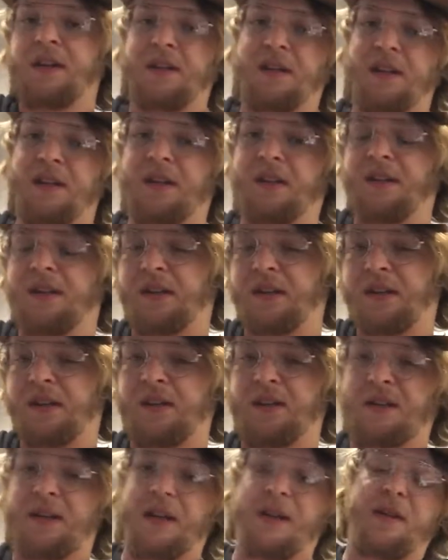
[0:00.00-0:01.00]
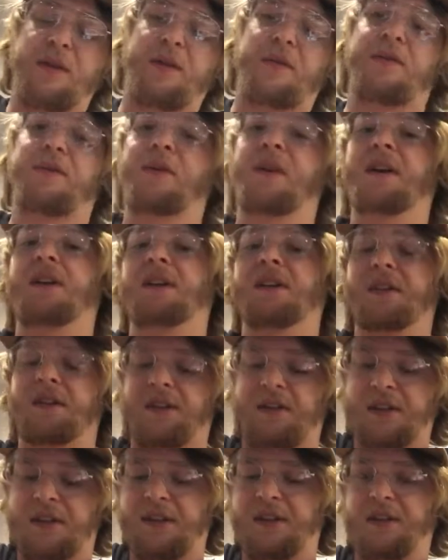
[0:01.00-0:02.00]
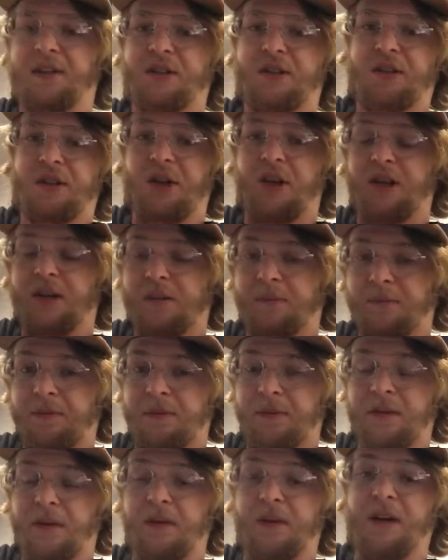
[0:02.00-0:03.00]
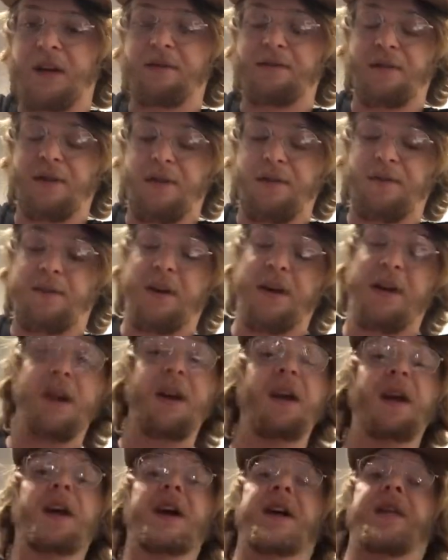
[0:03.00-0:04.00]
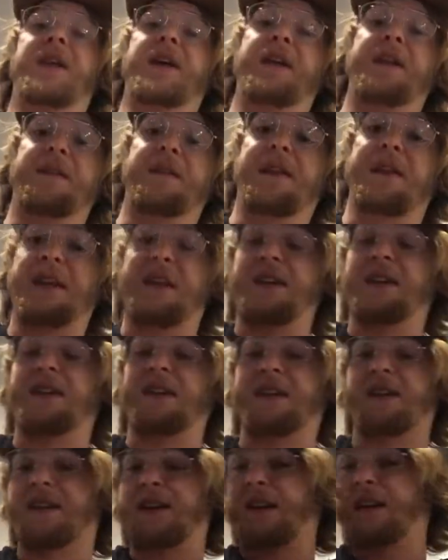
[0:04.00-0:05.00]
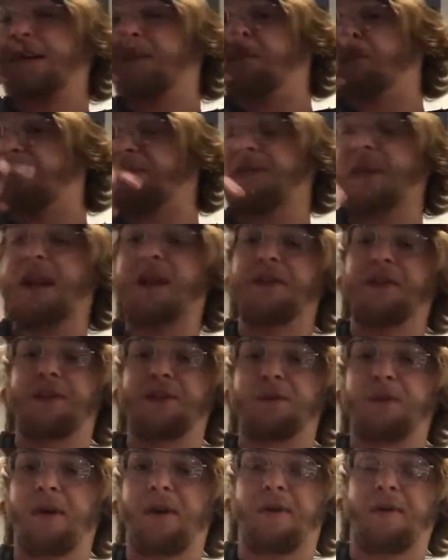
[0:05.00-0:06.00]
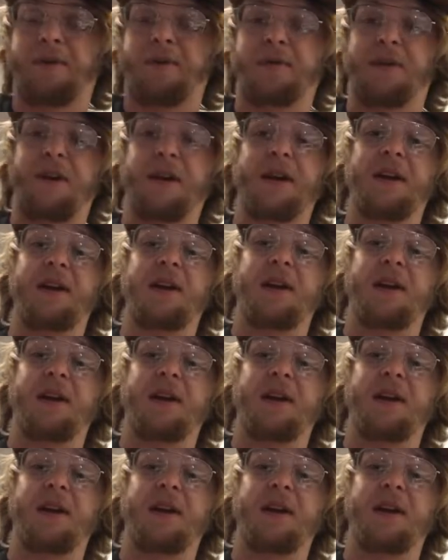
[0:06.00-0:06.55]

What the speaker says: D, 10th fret, D sharp, 11th fret, and then E again on the 12th fret.